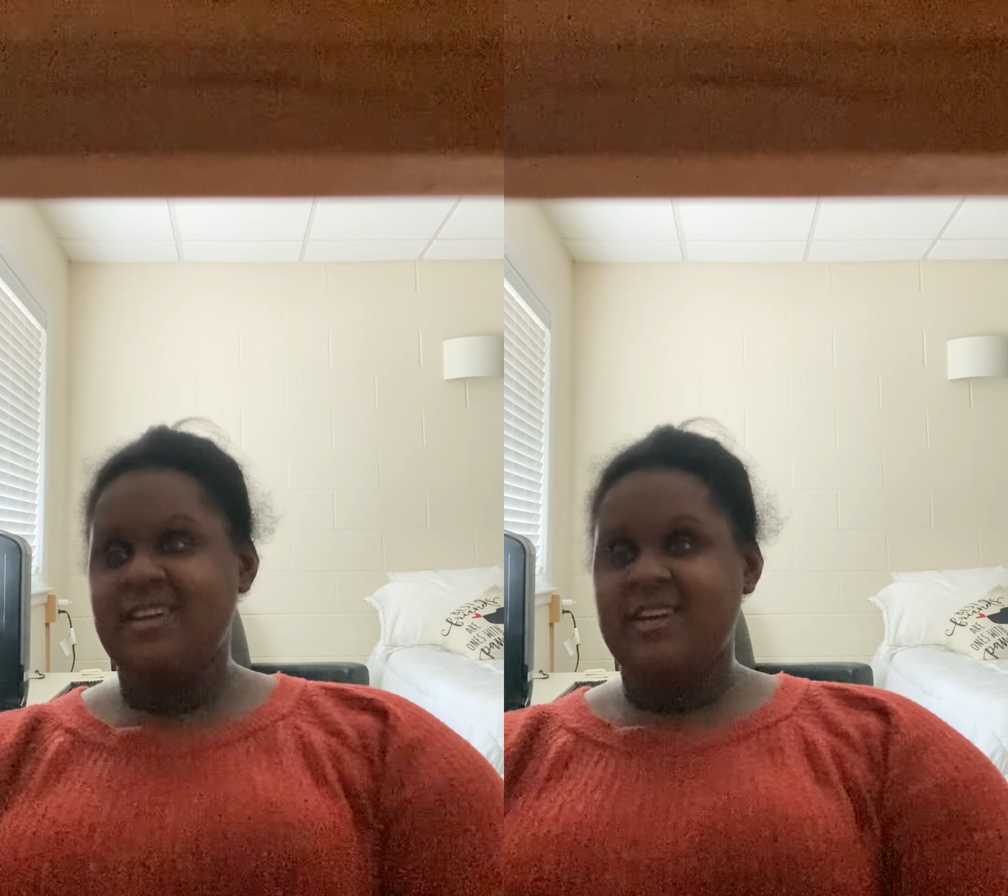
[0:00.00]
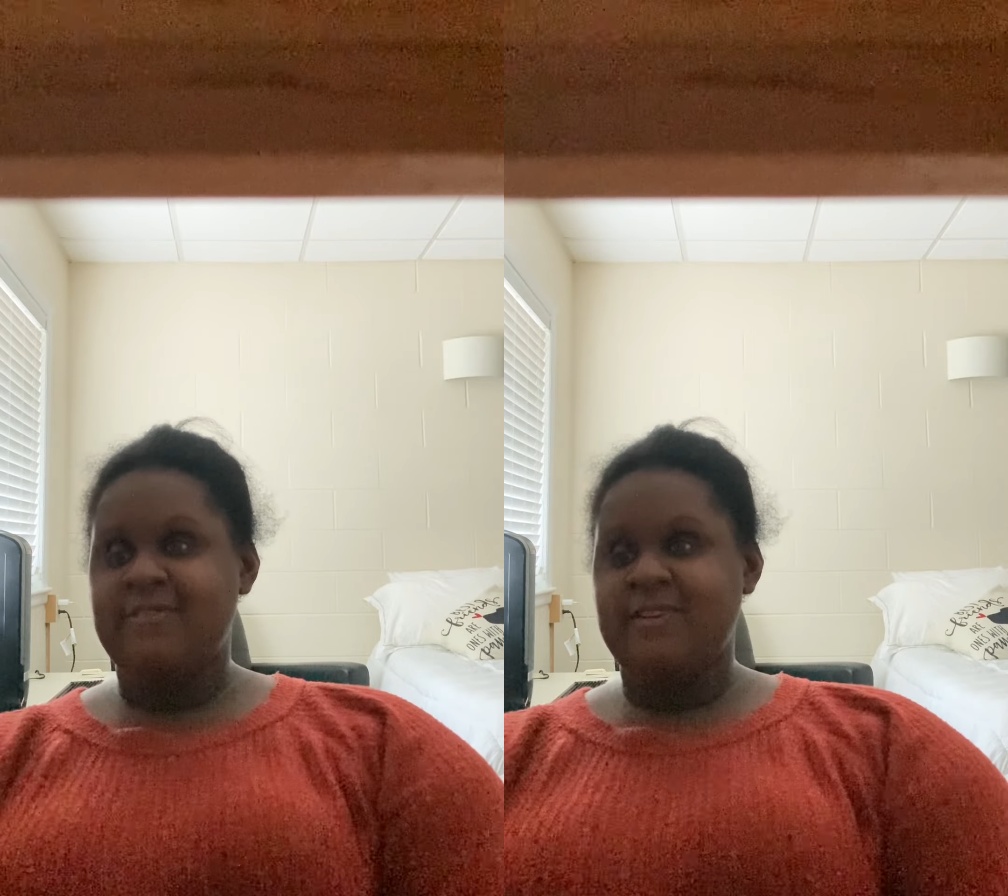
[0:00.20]

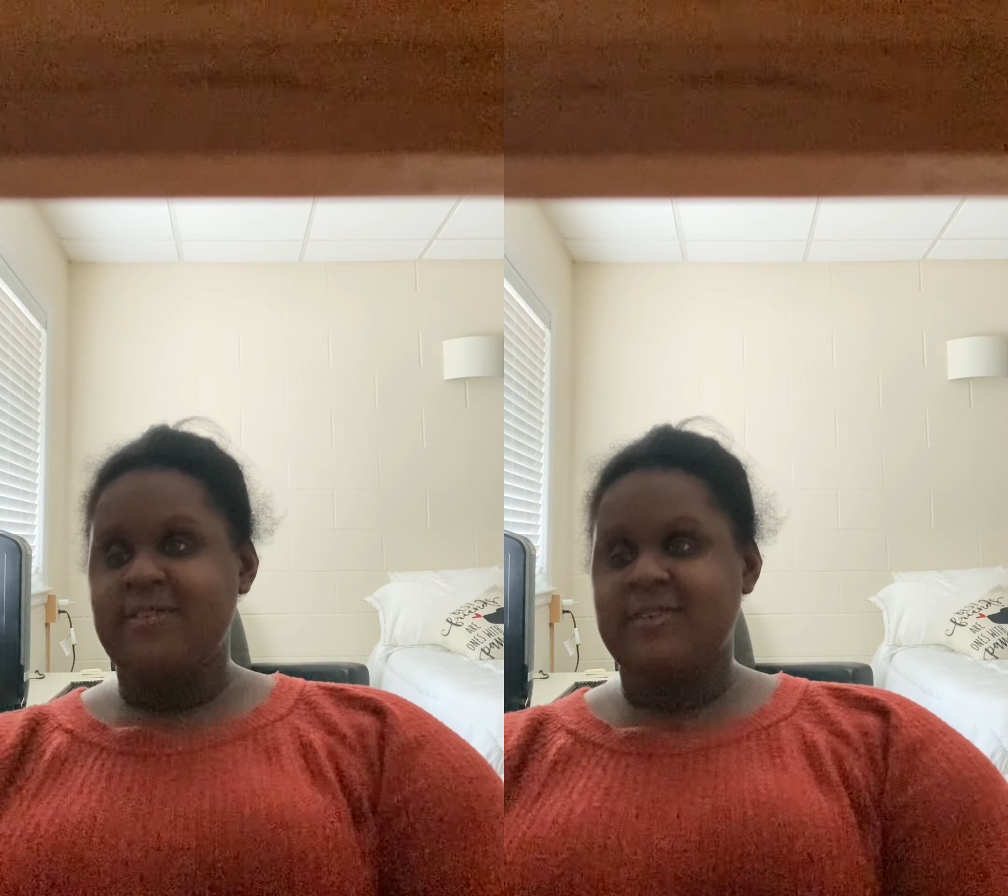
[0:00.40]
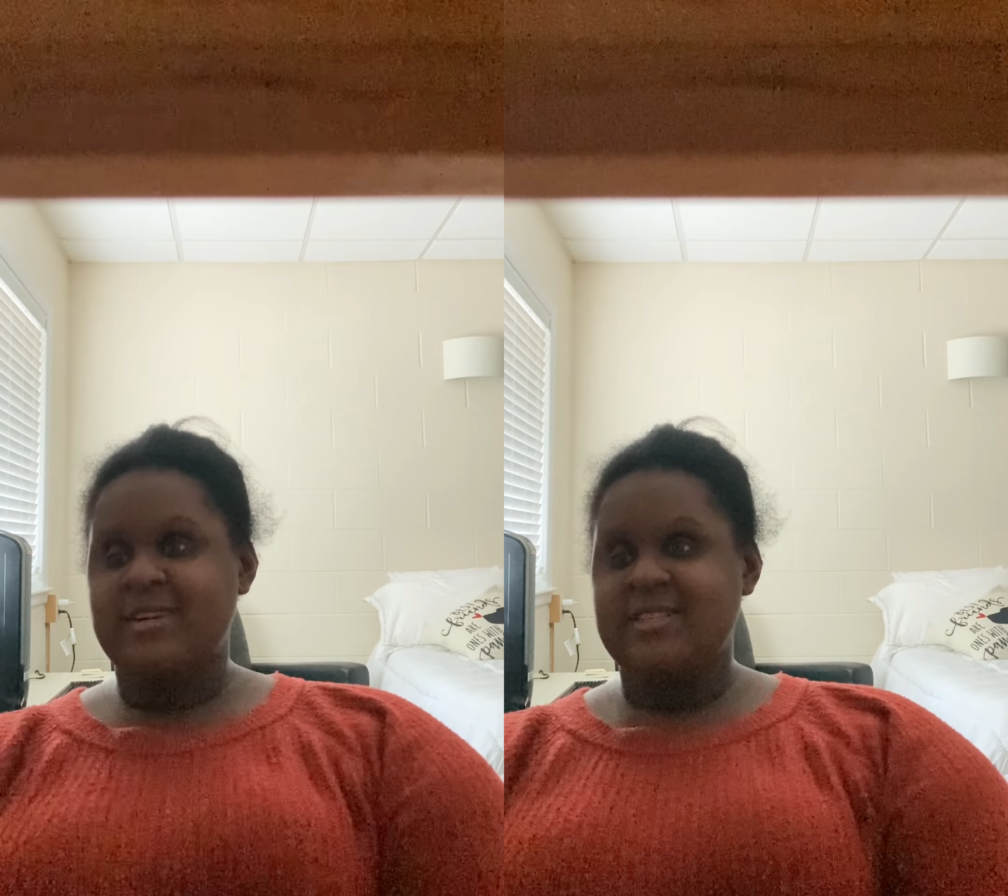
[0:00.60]
if it
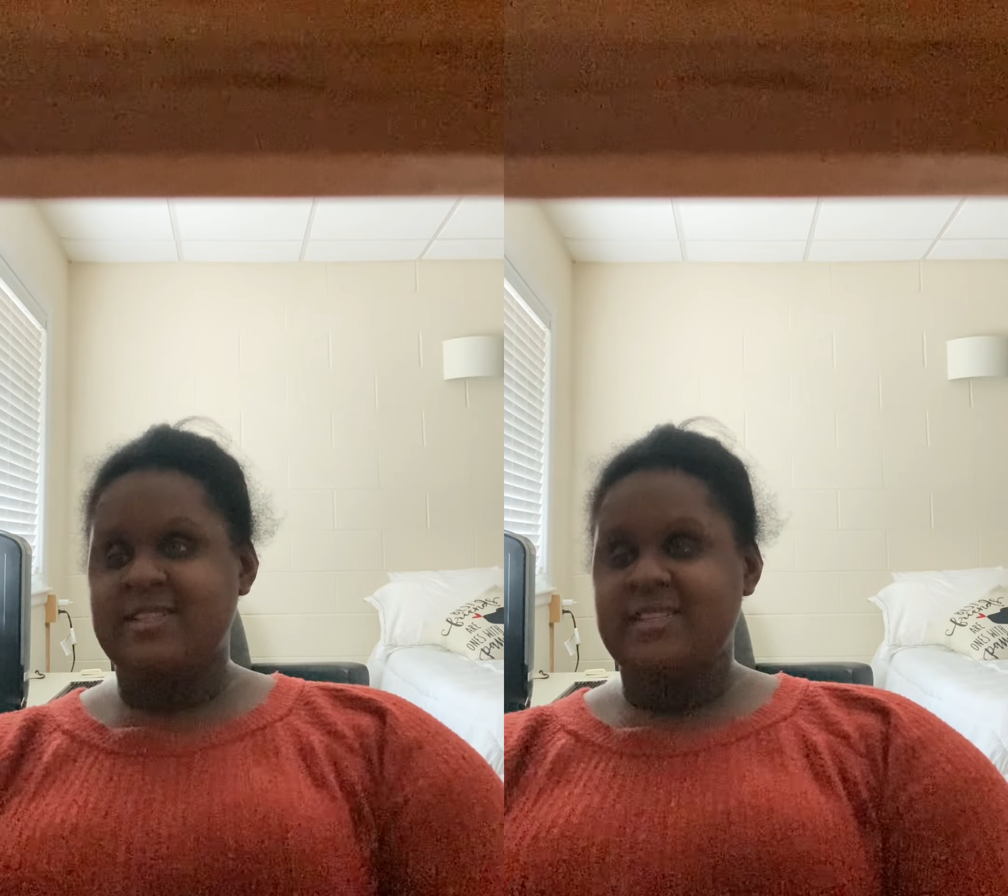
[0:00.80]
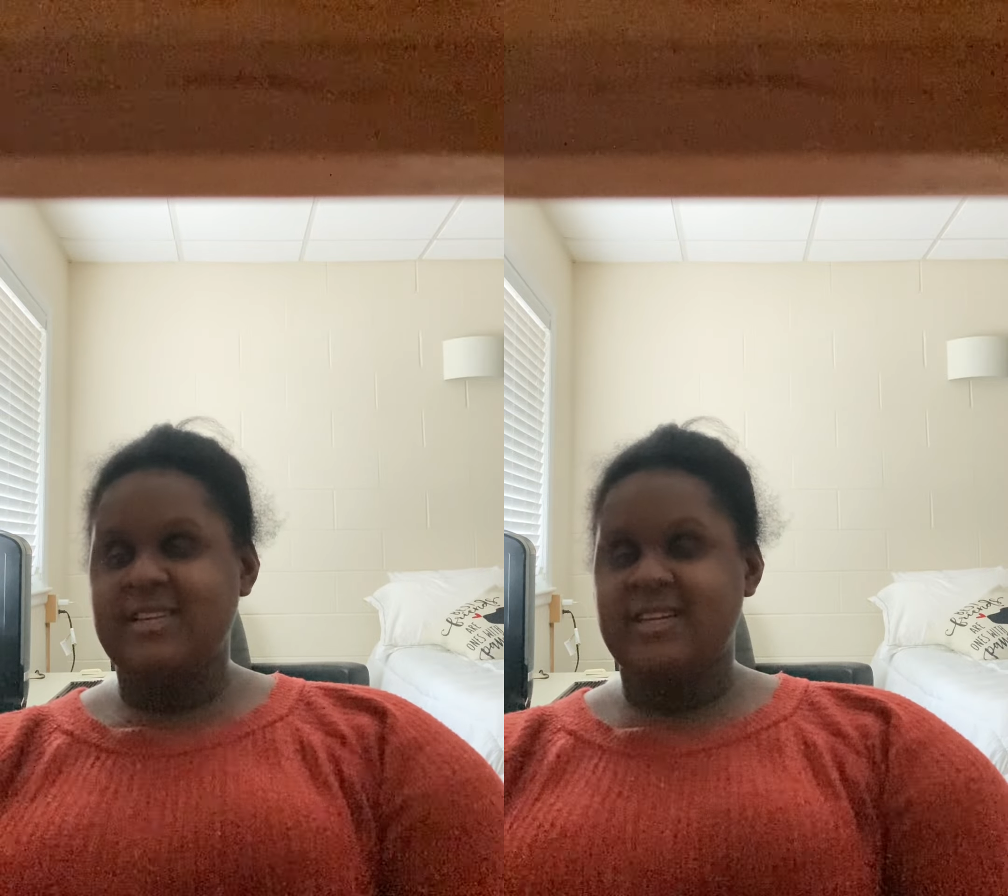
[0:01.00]
was